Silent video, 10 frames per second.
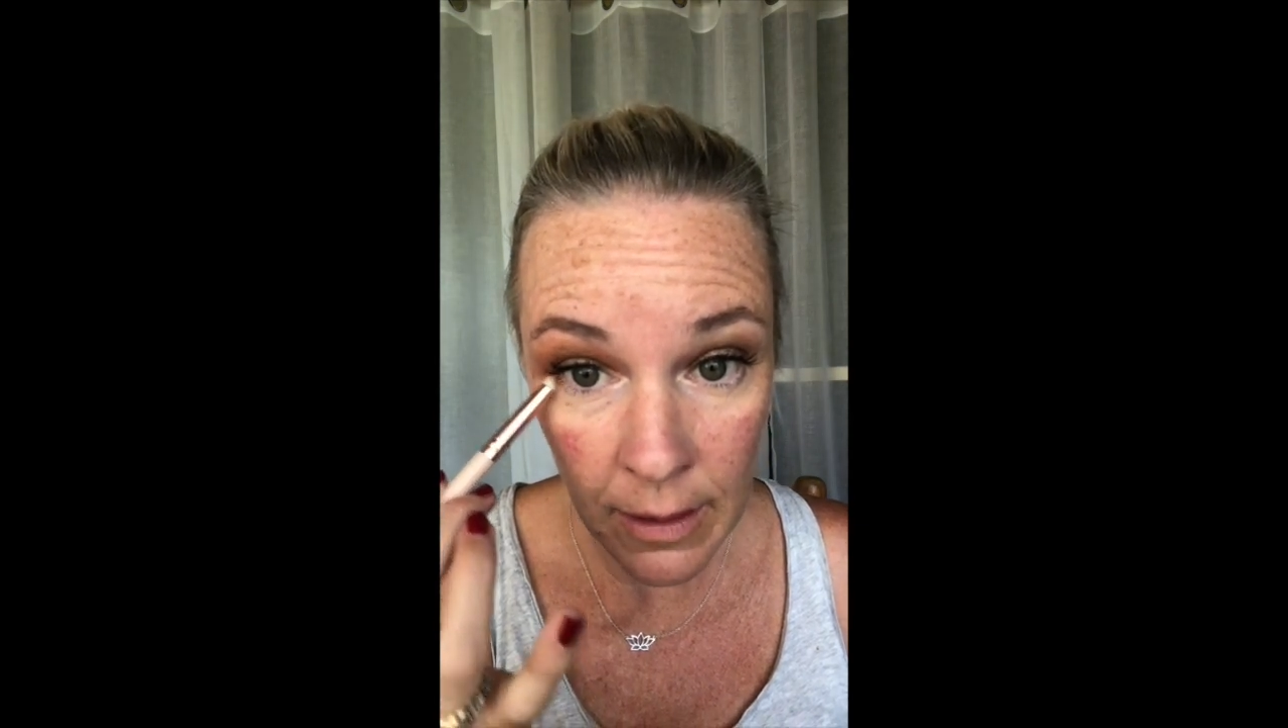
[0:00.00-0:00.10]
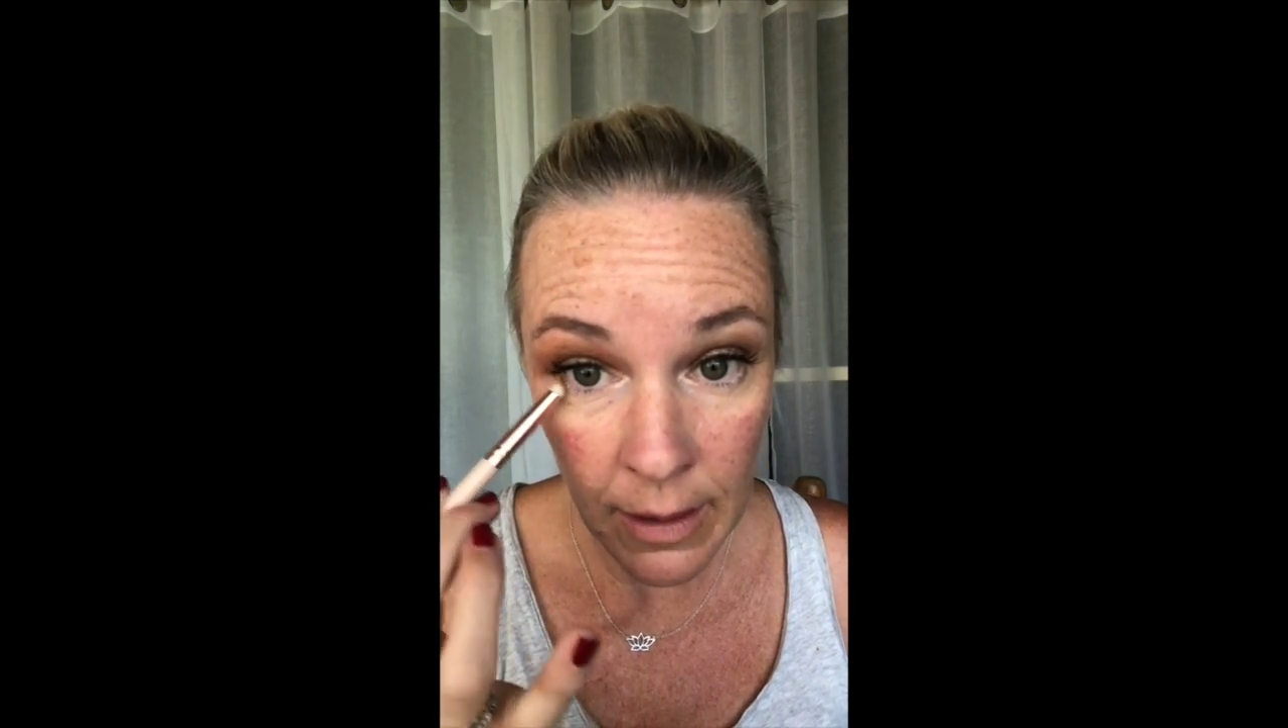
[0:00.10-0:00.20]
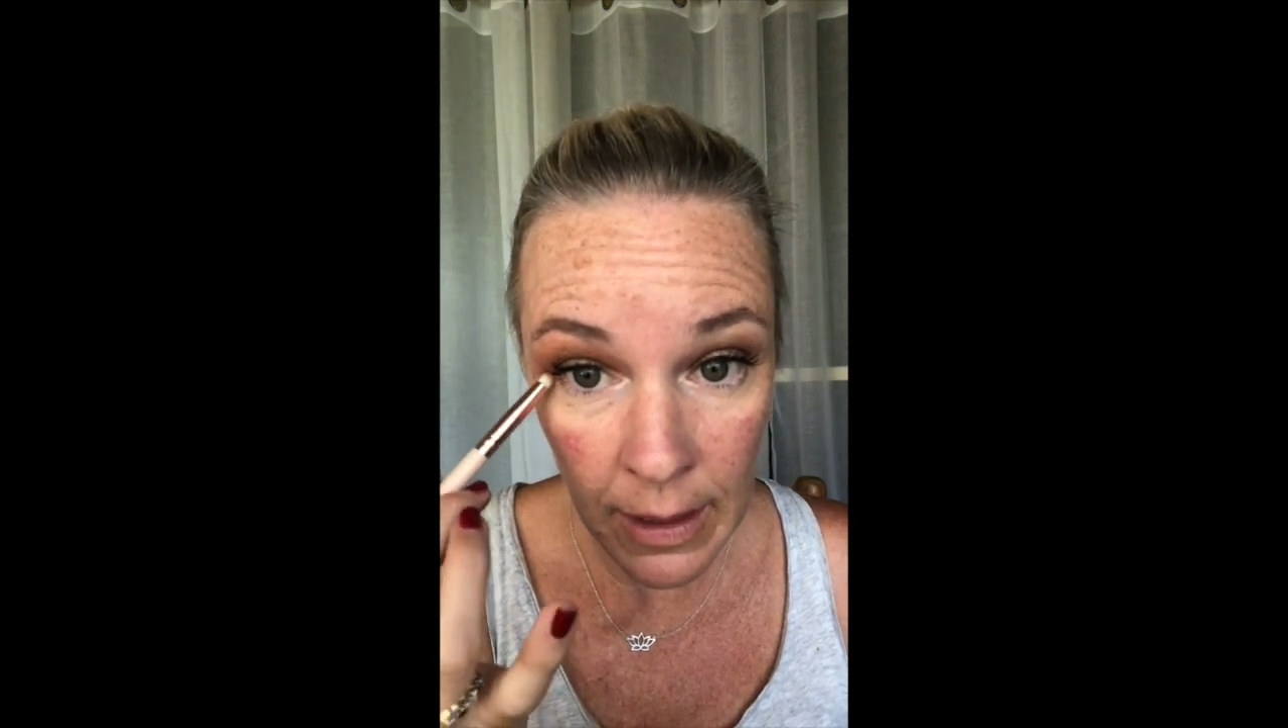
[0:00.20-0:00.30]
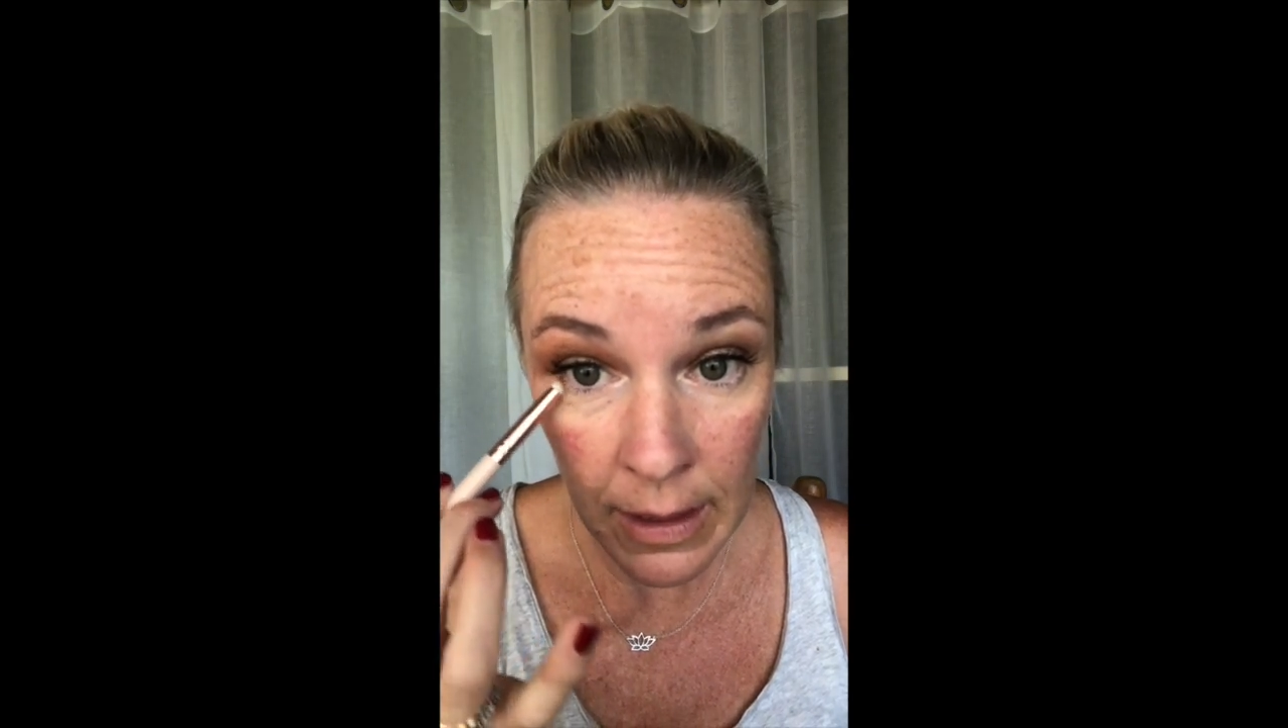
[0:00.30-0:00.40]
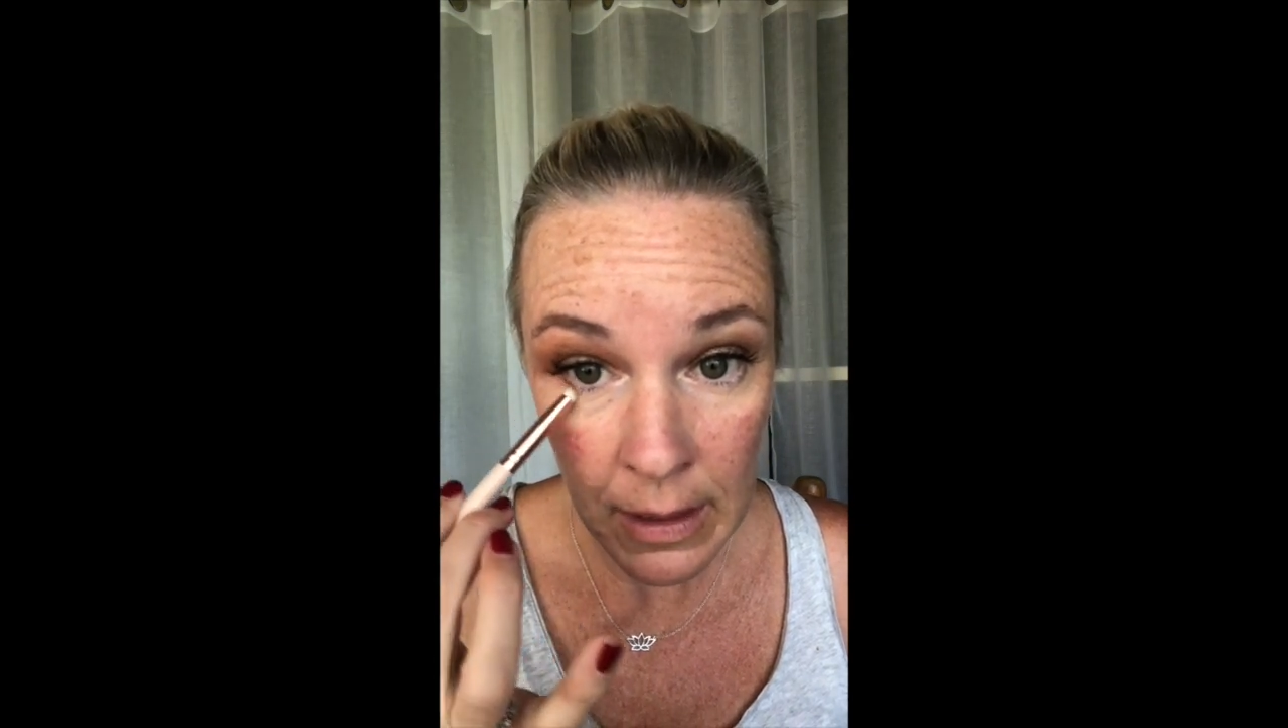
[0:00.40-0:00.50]

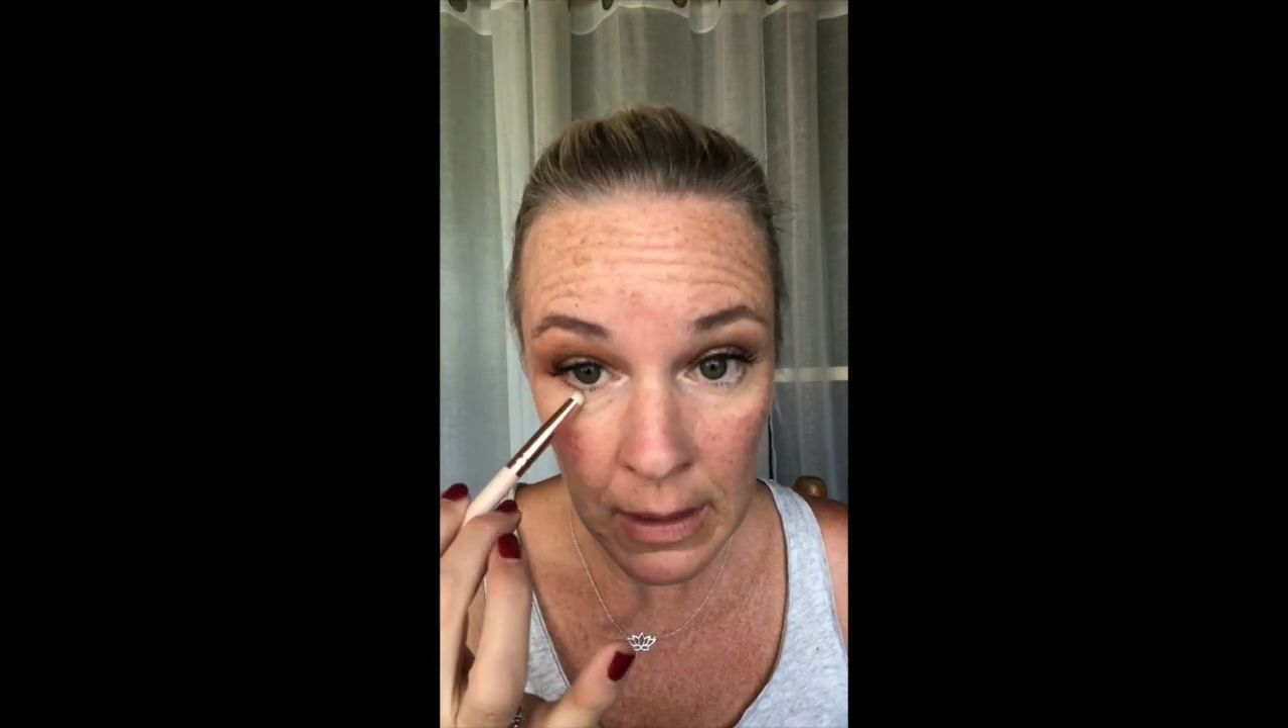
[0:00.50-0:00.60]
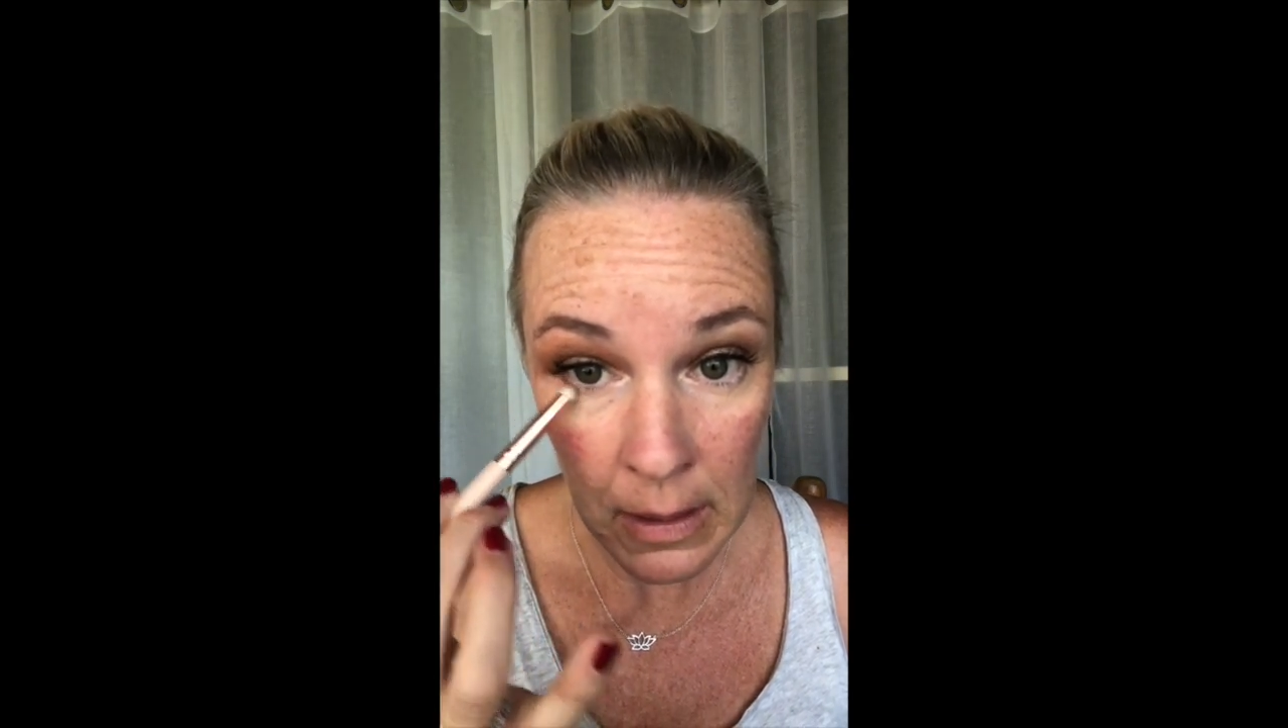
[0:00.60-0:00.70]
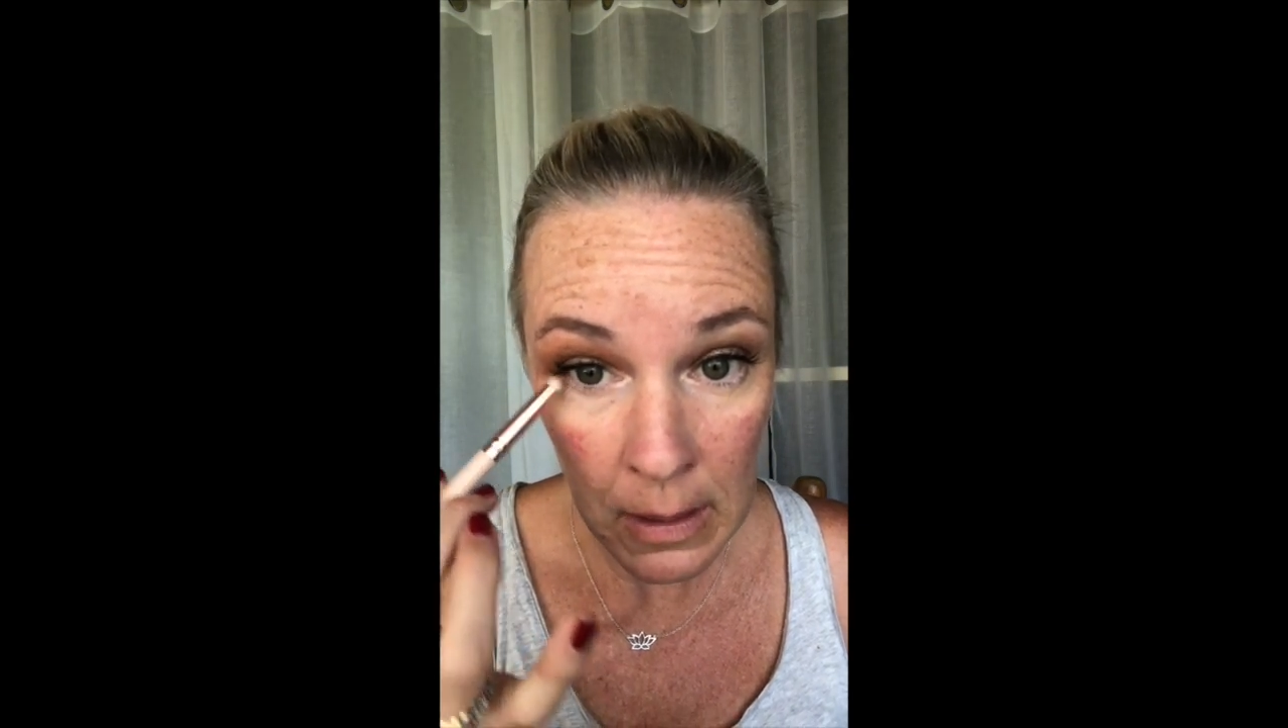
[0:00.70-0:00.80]
eye,